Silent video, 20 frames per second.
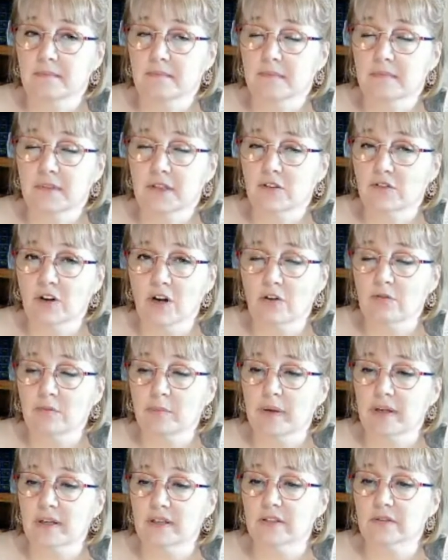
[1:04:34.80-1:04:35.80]
your own
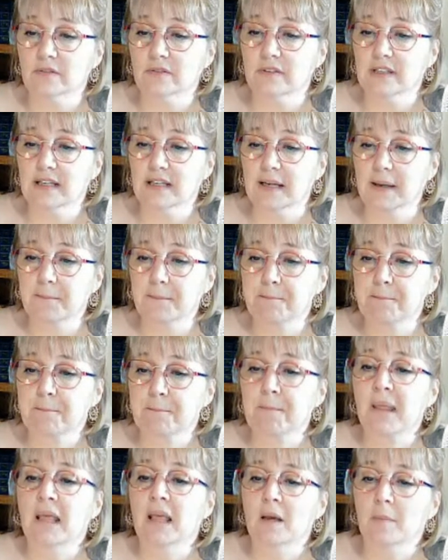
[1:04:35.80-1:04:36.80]
personal thing.
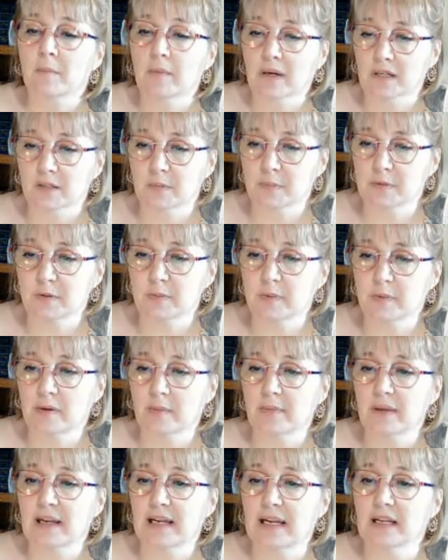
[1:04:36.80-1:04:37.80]
My husband's put up
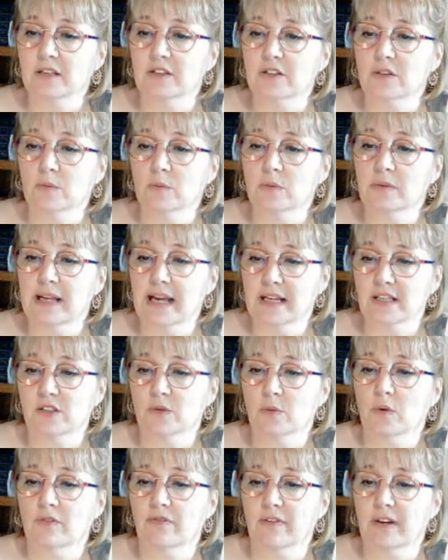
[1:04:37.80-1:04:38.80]
the link to the next
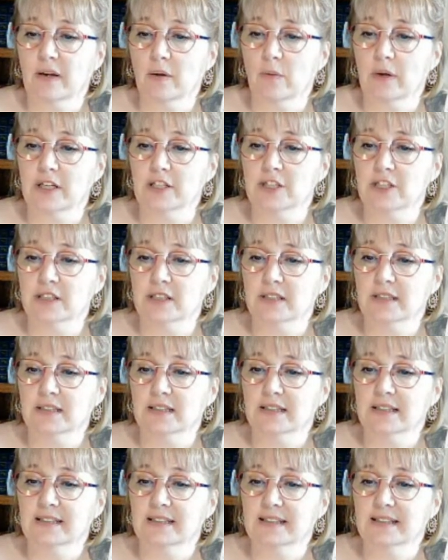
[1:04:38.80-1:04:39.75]
Waffling Witches.